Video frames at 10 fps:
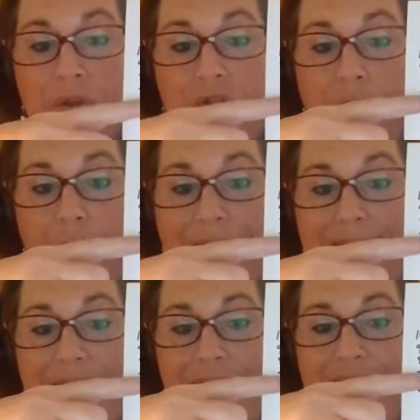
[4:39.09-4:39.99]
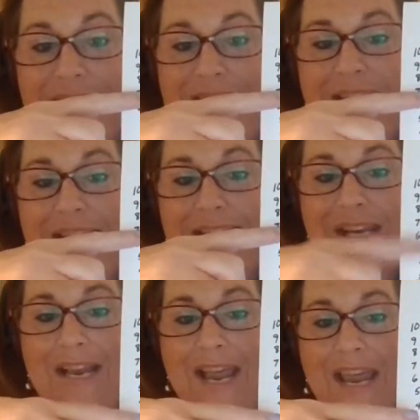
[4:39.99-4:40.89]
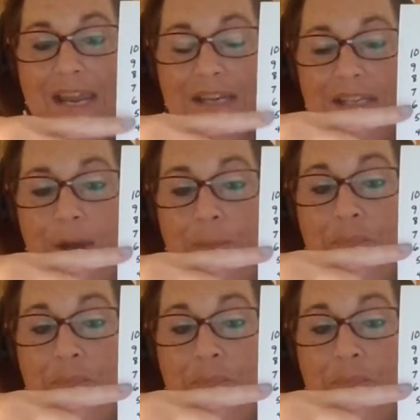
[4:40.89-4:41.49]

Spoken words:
So instead of at a 10, it's at an 8.